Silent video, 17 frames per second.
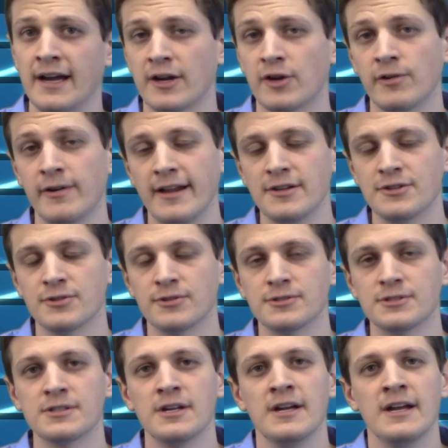
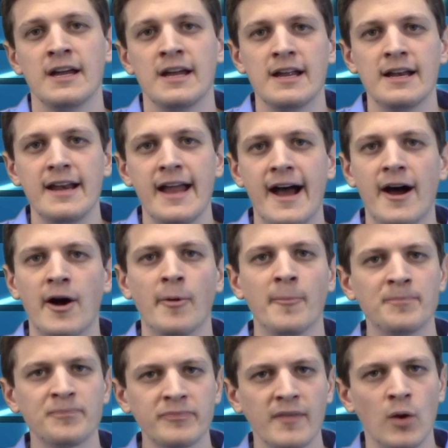credentials. Now,
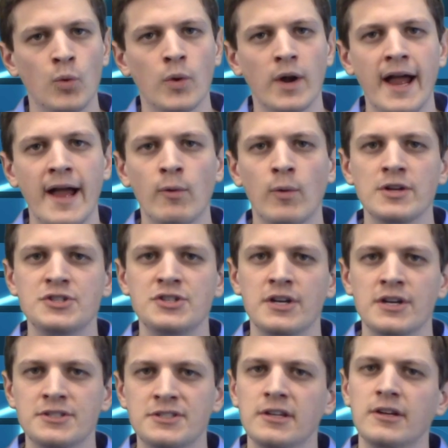what I want you
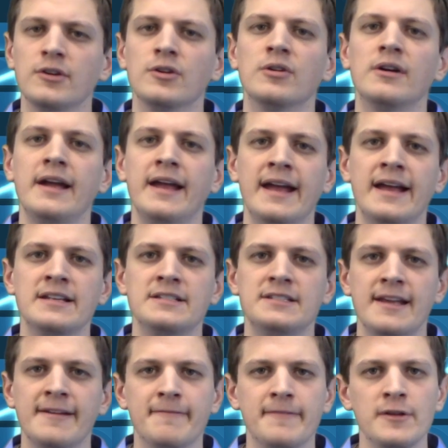to do is,
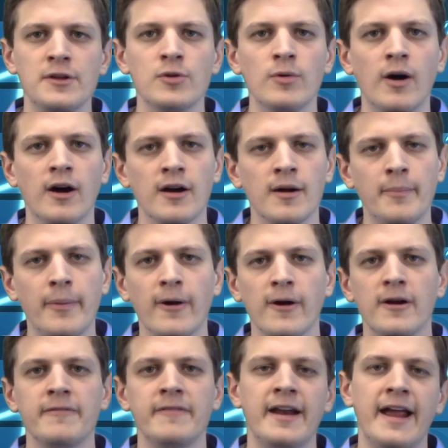if you are a
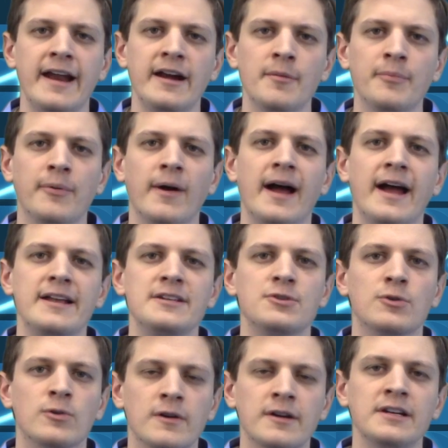part of an enterprise
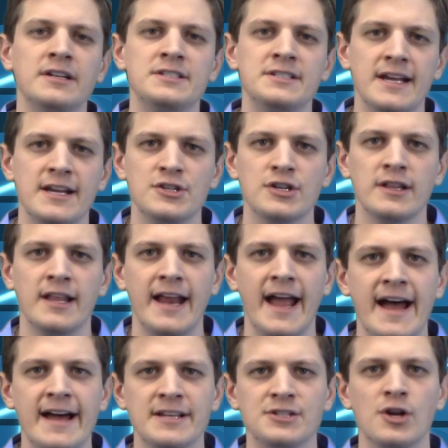organization that
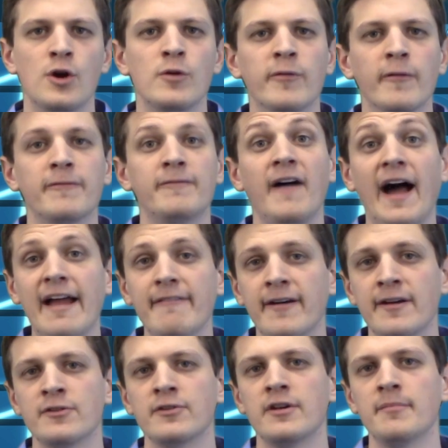has over
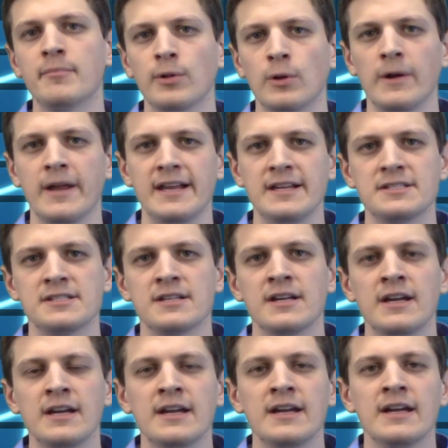500 employees,
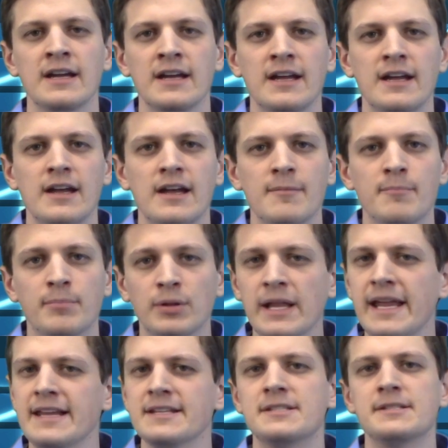
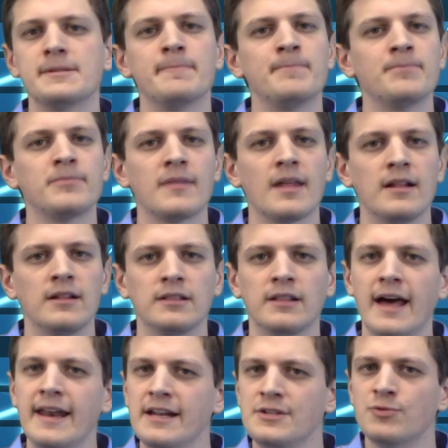please
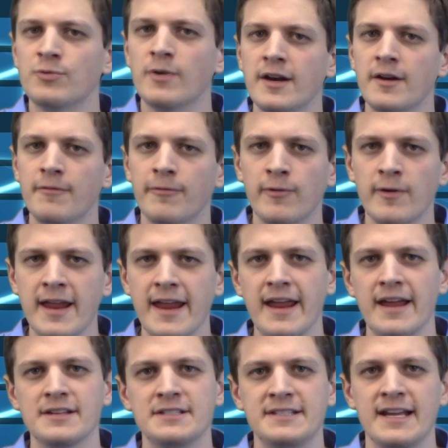let us a
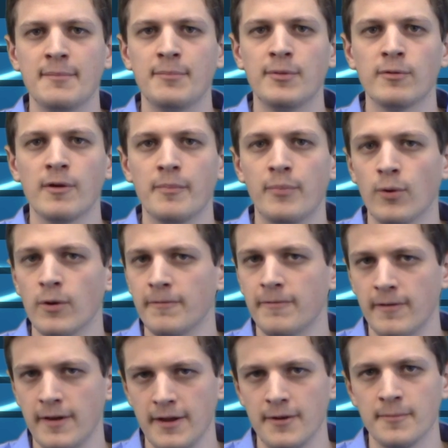free sample report
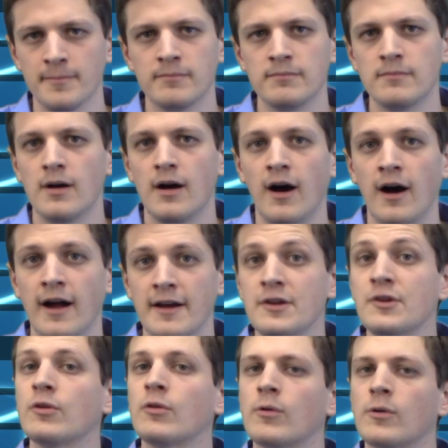for you on
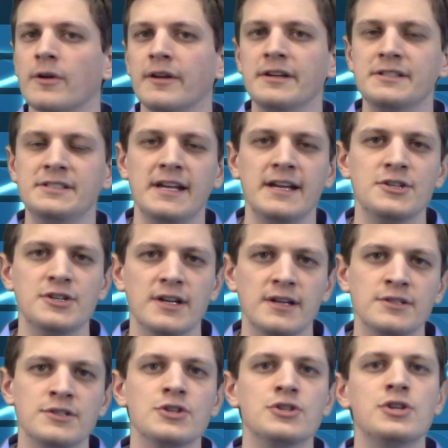your
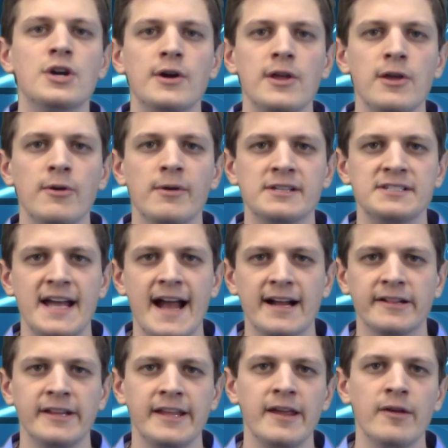organization to show you
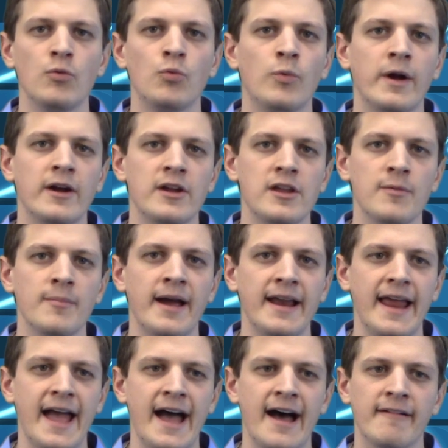exactly where you
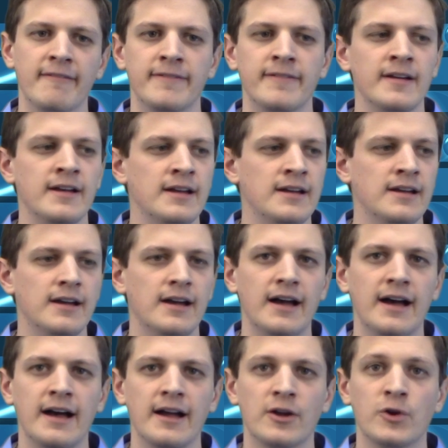might have
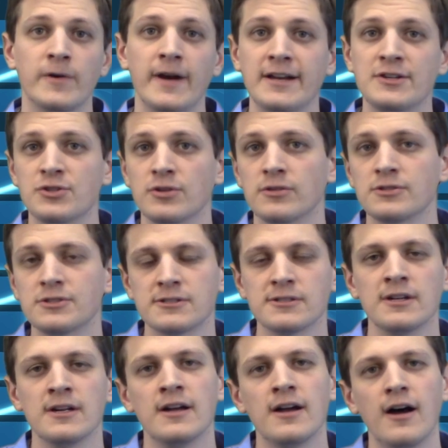credentials
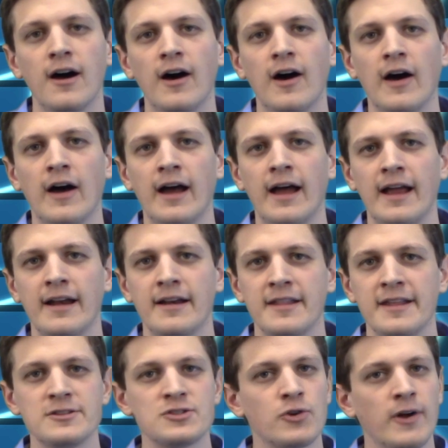on
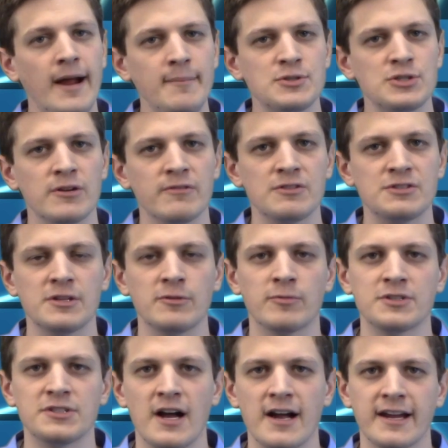these crime servers that
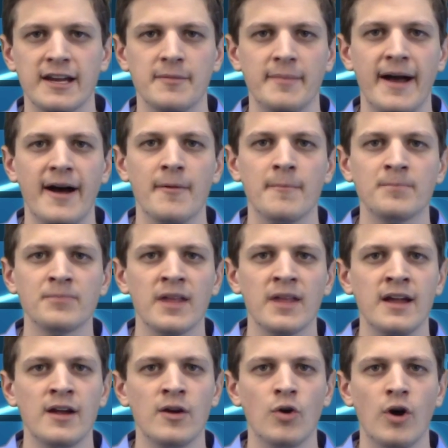we're talking about.
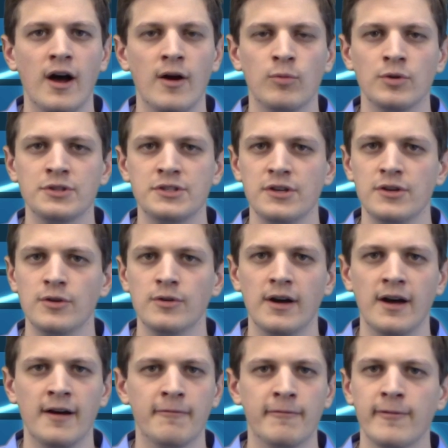We'll do
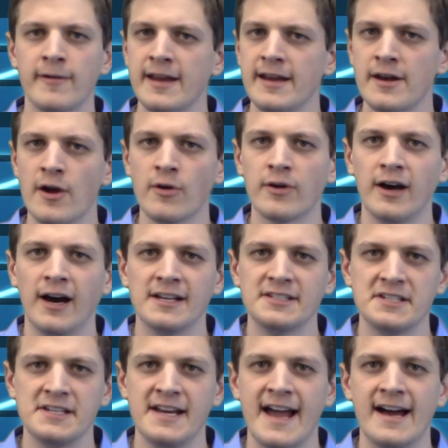a free
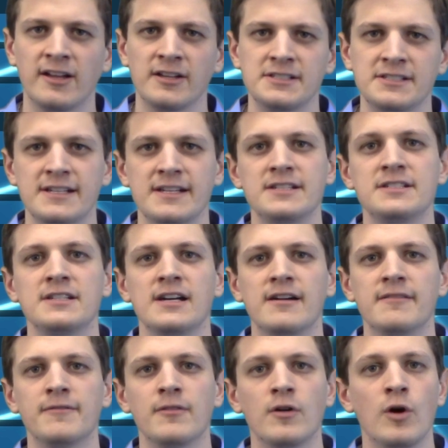no-cost analysis
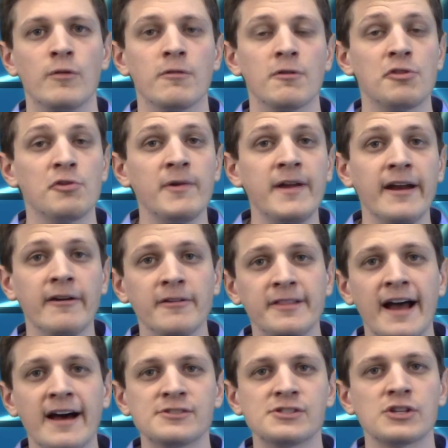of over
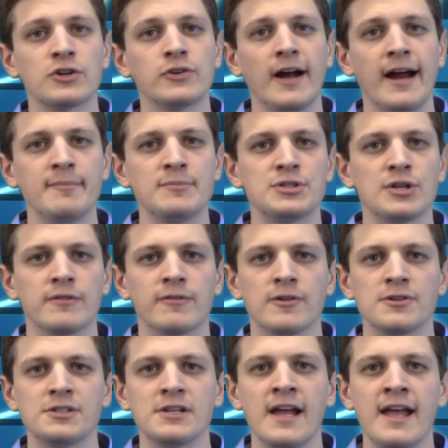300,000 crime
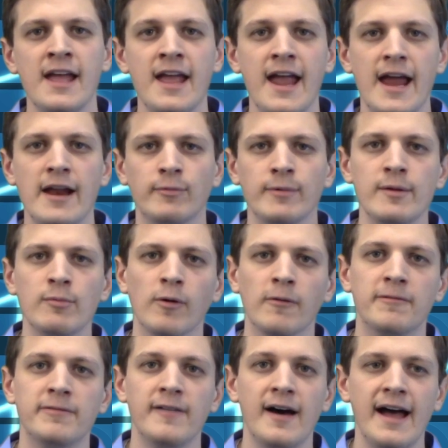servers, and we will
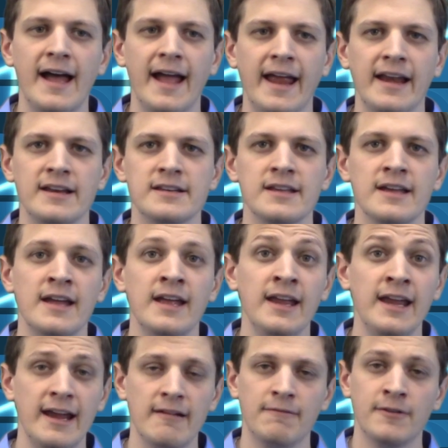find
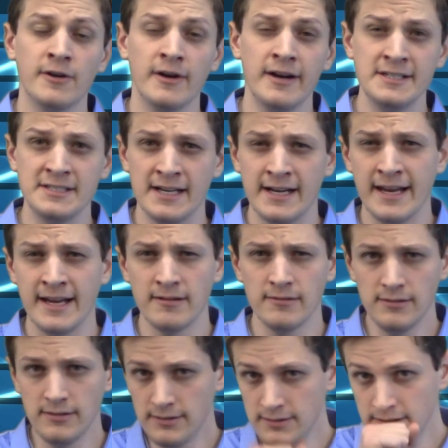if there is any
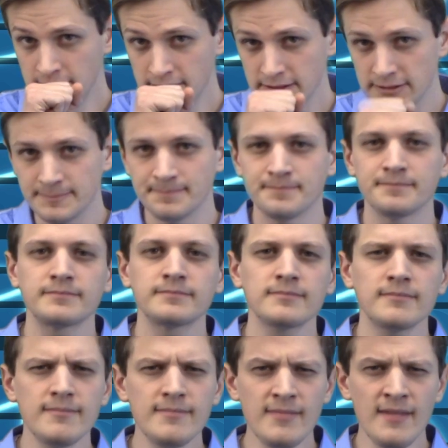
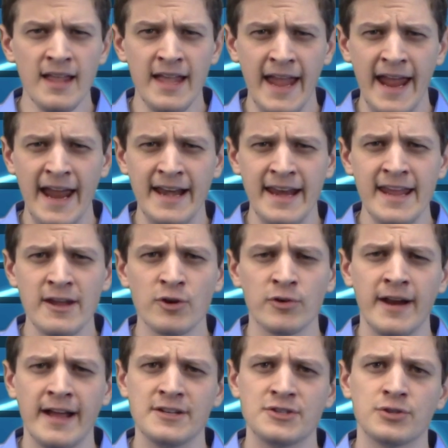any
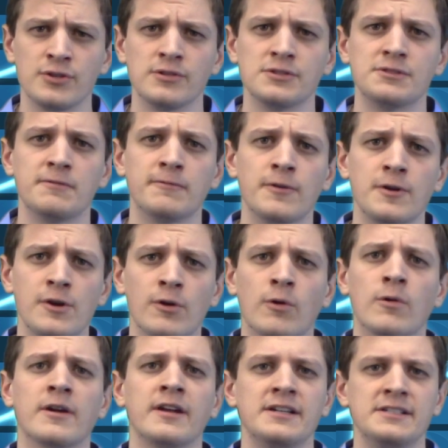credentials for your
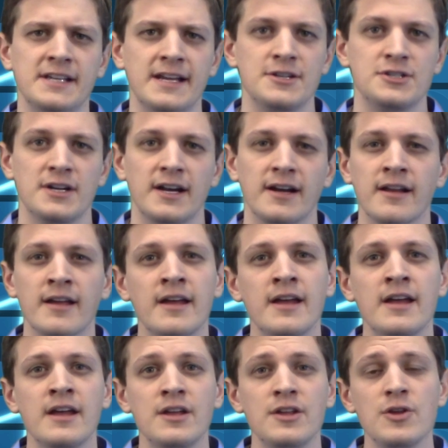organization.
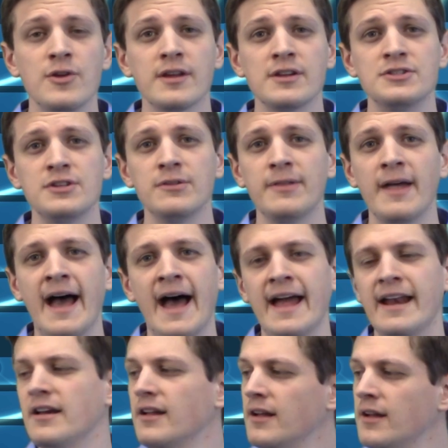You can do
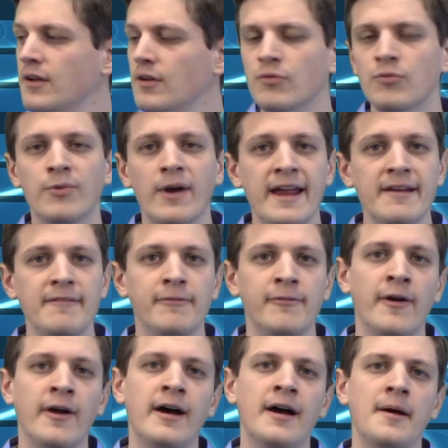that right
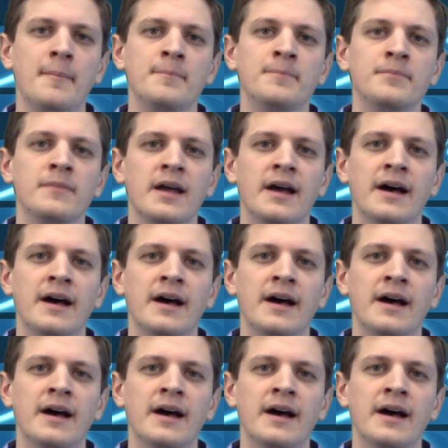from